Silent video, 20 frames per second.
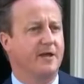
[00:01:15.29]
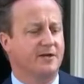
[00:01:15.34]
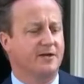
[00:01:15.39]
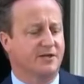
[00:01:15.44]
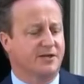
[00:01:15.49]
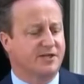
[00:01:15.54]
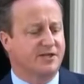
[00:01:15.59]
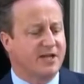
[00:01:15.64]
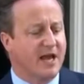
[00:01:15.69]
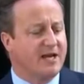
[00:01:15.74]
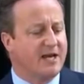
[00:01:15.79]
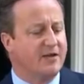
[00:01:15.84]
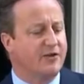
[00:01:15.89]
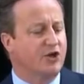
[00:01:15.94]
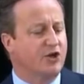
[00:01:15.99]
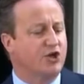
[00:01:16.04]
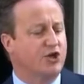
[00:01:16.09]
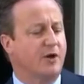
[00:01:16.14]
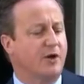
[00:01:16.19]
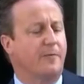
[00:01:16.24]
to steady
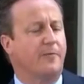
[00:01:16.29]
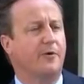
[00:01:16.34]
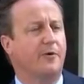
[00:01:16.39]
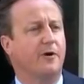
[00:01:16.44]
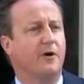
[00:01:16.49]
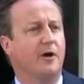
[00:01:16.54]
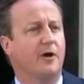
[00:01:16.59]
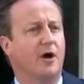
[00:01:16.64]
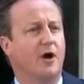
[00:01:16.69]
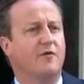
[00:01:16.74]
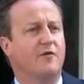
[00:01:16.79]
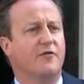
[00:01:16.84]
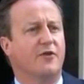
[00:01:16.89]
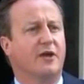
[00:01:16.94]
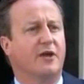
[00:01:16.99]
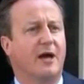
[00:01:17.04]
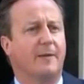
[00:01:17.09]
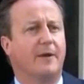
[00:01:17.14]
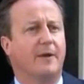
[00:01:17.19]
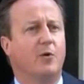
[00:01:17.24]
the ship over
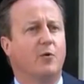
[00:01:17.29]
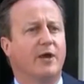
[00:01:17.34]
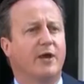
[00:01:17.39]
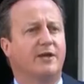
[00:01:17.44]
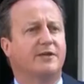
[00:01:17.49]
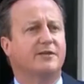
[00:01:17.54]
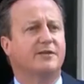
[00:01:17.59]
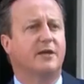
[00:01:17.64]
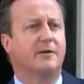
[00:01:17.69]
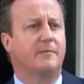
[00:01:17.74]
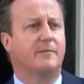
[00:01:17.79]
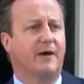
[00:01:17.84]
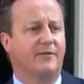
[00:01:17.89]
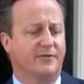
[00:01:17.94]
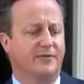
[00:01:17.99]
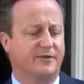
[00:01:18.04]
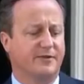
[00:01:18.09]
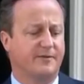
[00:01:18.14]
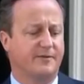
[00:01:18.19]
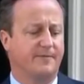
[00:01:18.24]
the coming weeks and
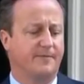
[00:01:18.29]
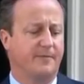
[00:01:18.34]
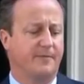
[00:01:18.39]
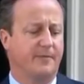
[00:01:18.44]
months.